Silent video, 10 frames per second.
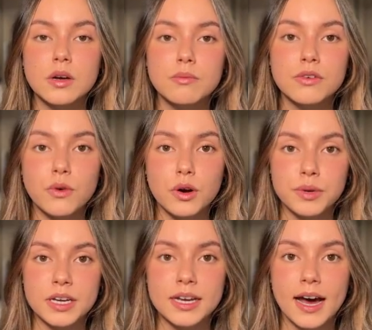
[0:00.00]
before
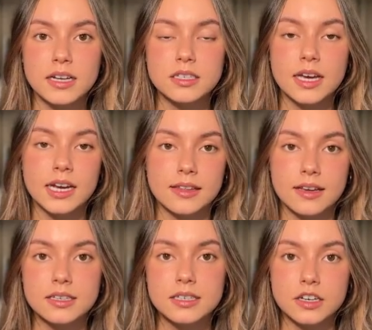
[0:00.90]
being asked anything
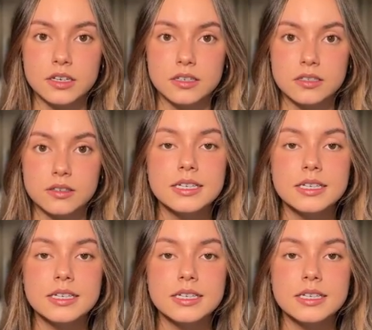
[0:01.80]
serious.